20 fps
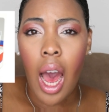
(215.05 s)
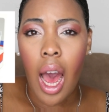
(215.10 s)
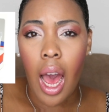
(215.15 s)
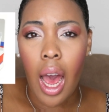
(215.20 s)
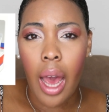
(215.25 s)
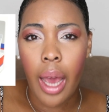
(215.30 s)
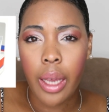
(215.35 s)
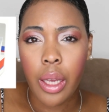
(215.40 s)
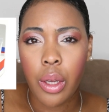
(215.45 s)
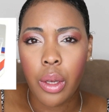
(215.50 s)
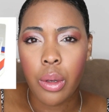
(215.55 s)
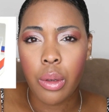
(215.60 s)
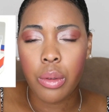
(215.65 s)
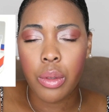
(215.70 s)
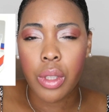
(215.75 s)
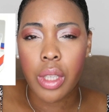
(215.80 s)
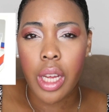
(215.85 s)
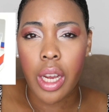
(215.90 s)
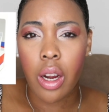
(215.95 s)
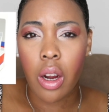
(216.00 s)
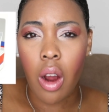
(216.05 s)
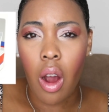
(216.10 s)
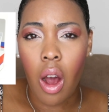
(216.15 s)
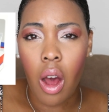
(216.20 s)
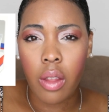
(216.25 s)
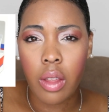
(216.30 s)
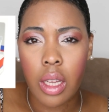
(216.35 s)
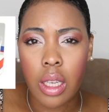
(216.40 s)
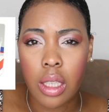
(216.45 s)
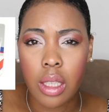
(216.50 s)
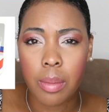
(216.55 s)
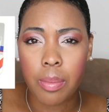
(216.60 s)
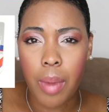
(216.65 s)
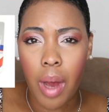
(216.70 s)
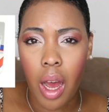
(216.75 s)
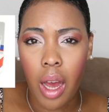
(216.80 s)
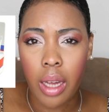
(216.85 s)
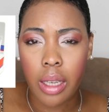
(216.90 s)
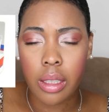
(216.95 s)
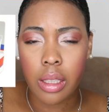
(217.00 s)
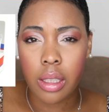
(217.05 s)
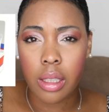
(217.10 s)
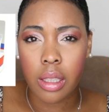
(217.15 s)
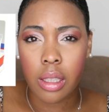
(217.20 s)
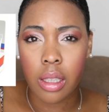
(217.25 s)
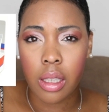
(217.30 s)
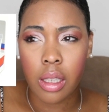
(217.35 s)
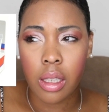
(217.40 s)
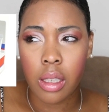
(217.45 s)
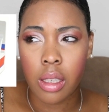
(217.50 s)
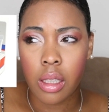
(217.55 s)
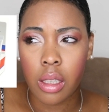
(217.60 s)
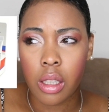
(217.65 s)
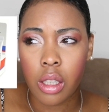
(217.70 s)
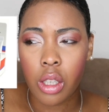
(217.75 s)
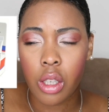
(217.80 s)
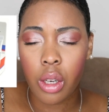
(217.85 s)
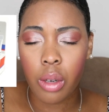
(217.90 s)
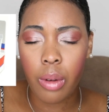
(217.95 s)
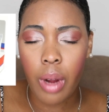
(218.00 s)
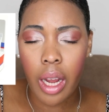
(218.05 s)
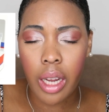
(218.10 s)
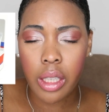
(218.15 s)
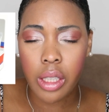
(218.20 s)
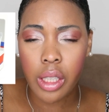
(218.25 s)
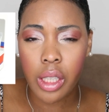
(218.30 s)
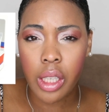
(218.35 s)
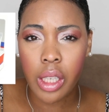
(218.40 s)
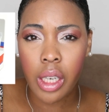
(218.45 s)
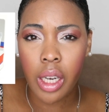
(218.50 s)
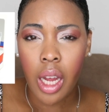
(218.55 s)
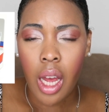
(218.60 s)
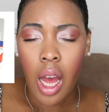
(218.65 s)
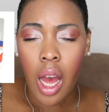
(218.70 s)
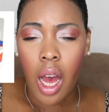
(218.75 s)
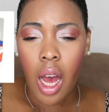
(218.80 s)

I use their on the spot corrector.